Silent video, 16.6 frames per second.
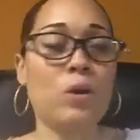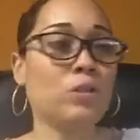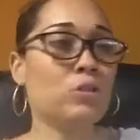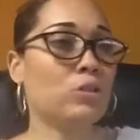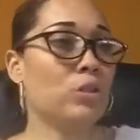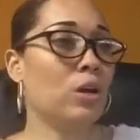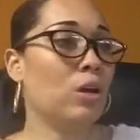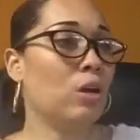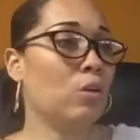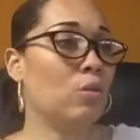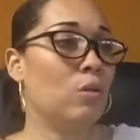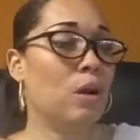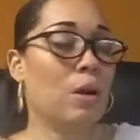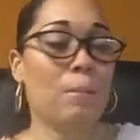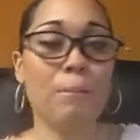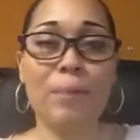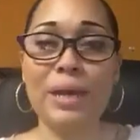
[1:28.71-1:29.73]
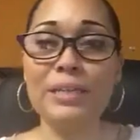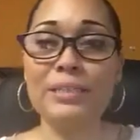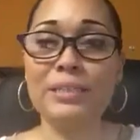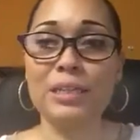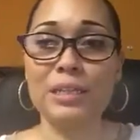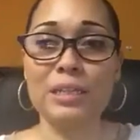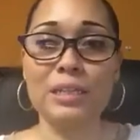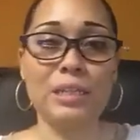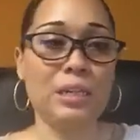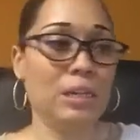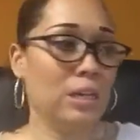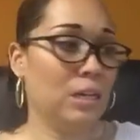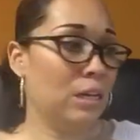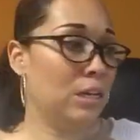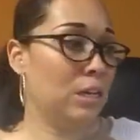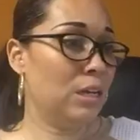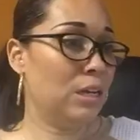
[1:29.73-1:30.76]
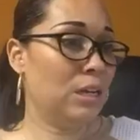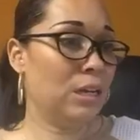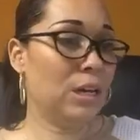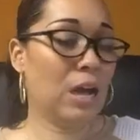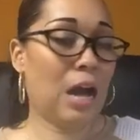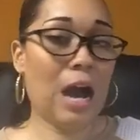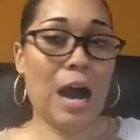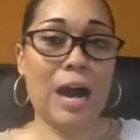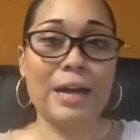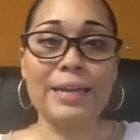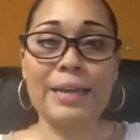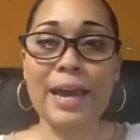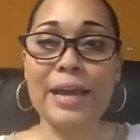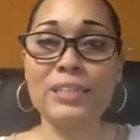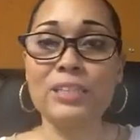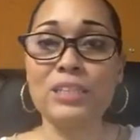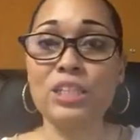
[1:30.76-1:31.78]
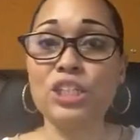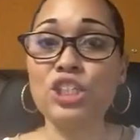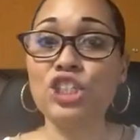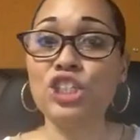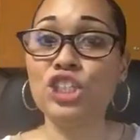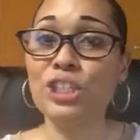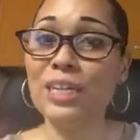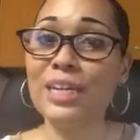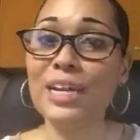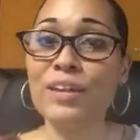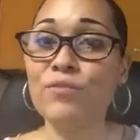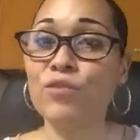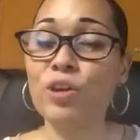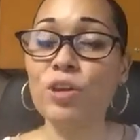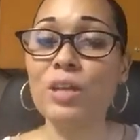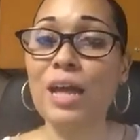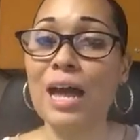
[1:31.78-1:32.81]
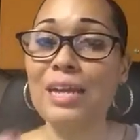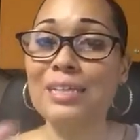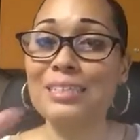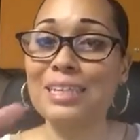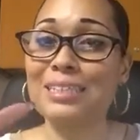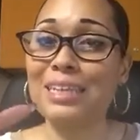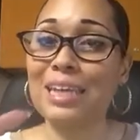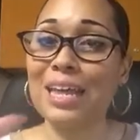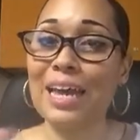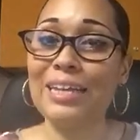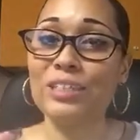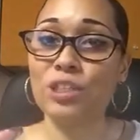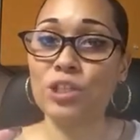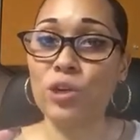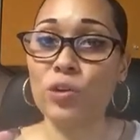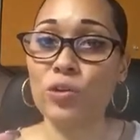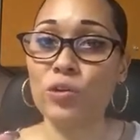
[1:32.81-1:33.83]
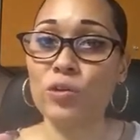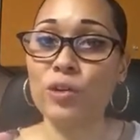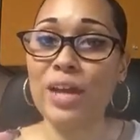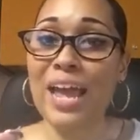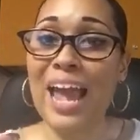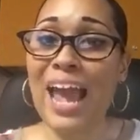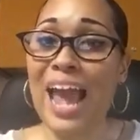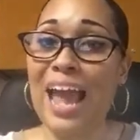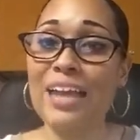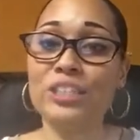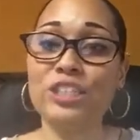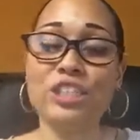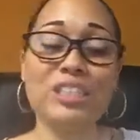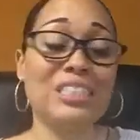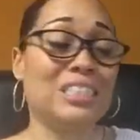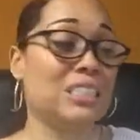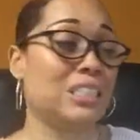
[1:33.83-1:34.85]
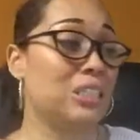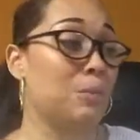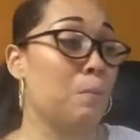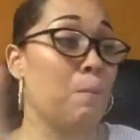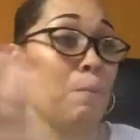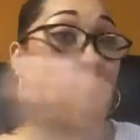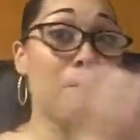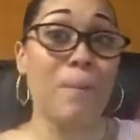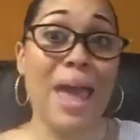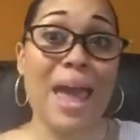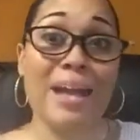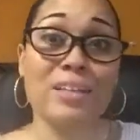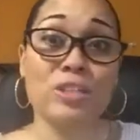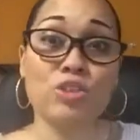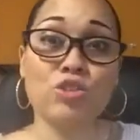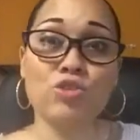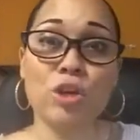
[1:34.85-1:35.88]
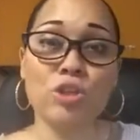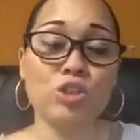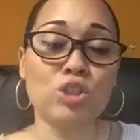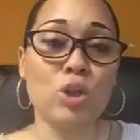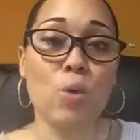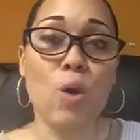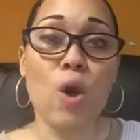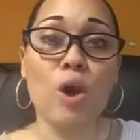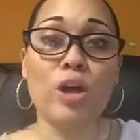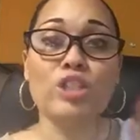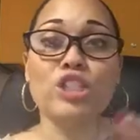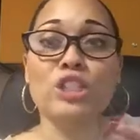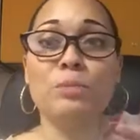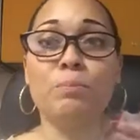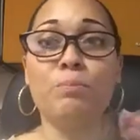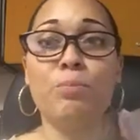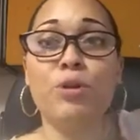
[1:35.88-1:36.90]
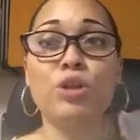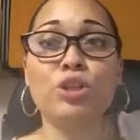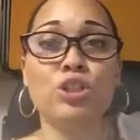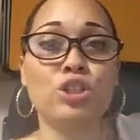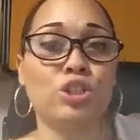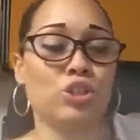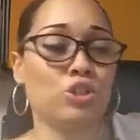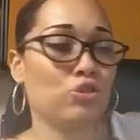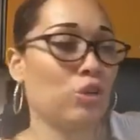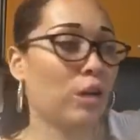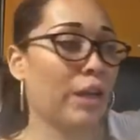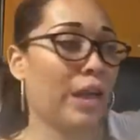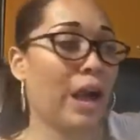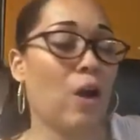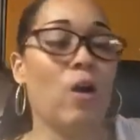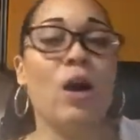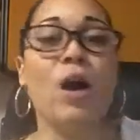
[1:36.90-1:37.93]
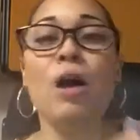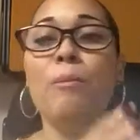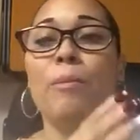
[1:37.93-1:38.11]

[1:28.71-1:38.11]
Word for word: So basically, I guess she didn't realize that the light turned and she smacked the truck so hard she pushed the truck out.